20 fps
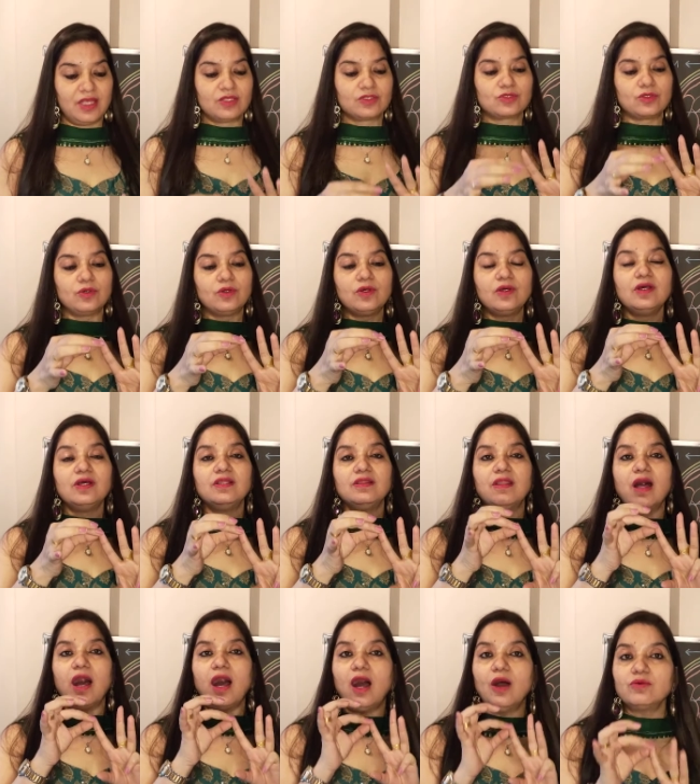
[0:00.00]
So
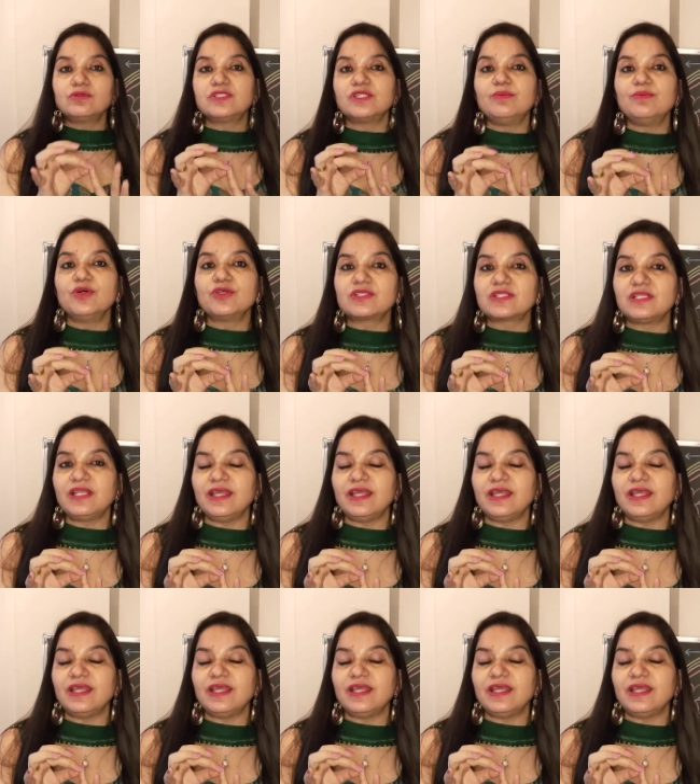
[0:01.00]
the outermost